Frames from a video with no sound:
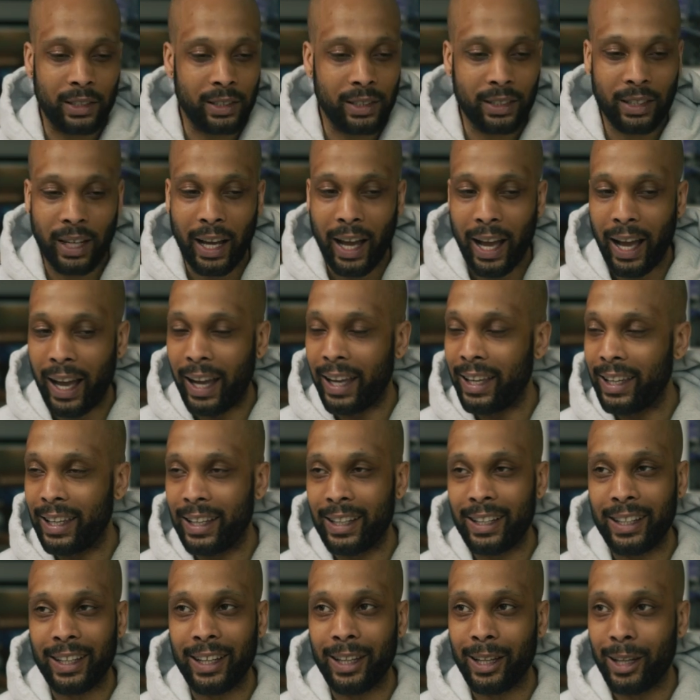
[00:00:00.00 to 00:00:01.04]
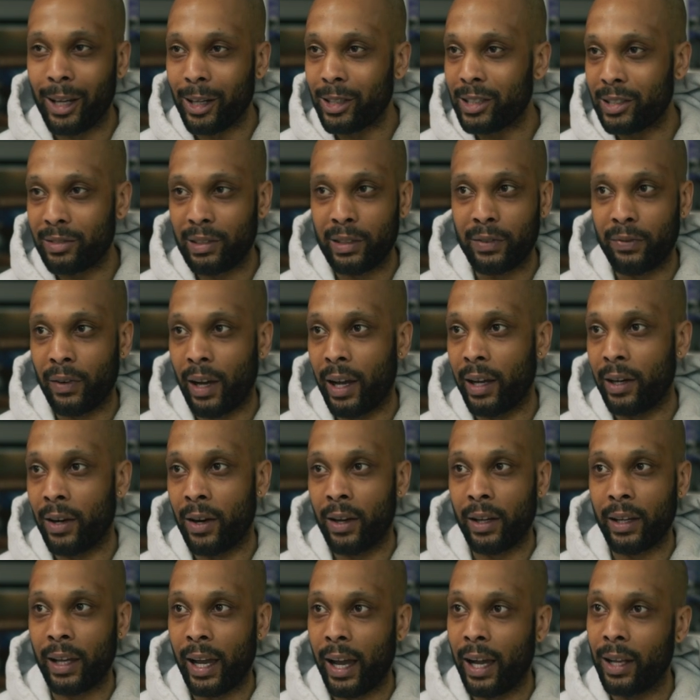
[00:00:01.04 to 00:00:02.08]
This is a high-end luxury fine
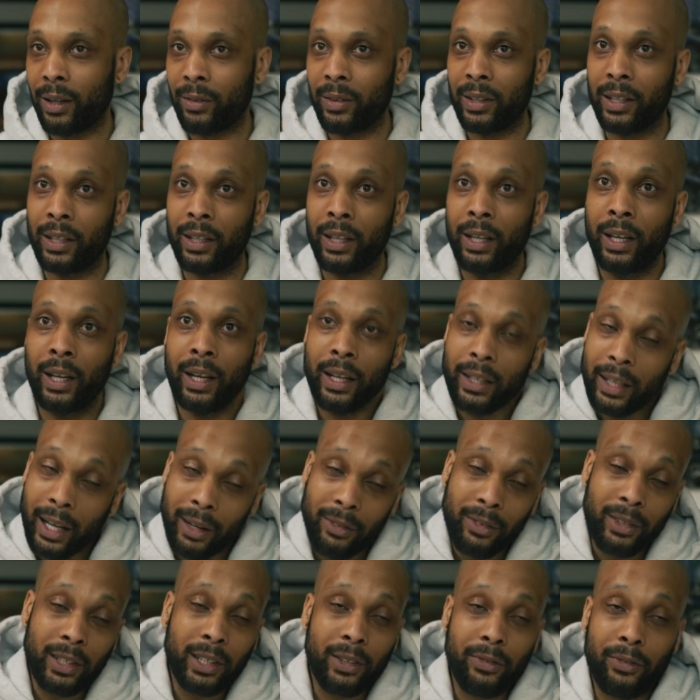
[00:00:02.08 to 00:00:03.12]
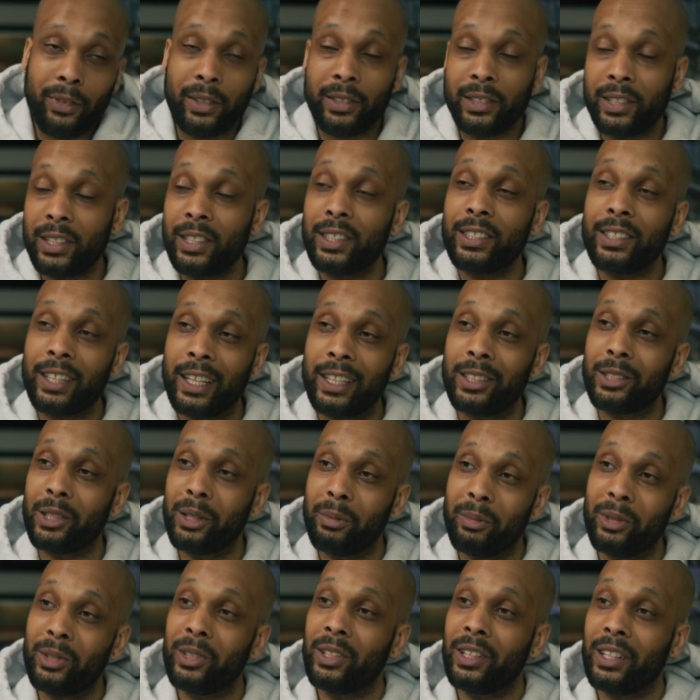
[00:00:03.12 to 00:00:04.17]
art gallery that really facilitates
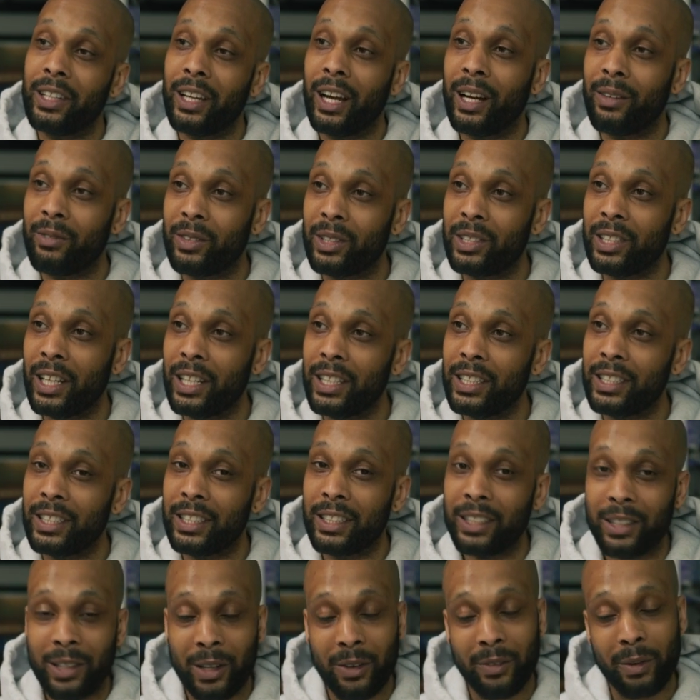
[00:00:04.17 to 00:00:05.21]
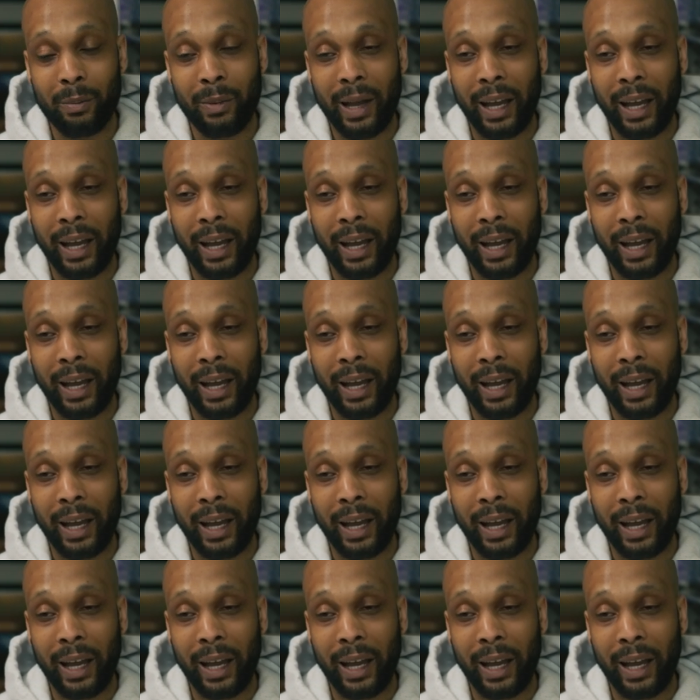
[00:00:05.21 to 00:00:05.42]
community conversation, and on the